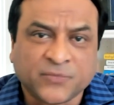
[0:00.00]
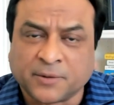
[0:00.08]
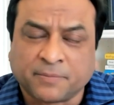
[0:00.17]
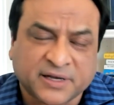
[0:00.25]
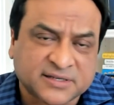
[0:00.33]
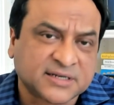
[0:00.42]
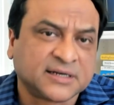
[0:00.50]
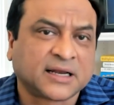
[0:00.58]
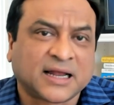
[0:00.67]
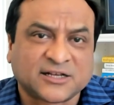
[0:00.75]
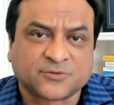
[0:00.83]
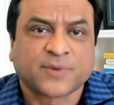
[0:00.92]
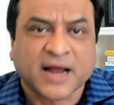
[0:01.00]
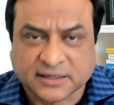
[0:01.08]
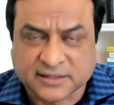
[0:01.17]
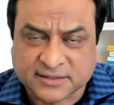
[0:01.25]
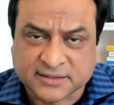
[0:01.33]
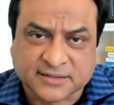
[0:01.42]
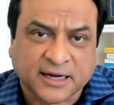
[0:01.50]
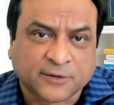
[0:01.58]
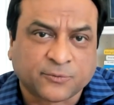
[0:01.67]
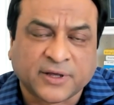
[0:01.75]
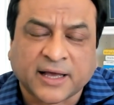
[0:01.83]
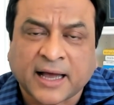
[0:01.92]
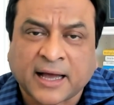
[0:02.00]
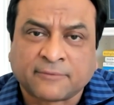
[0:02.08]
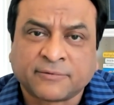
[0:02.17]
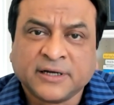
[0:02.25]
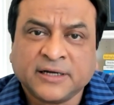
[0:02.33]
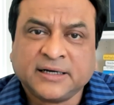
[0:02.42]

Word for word: the best in class practices that we have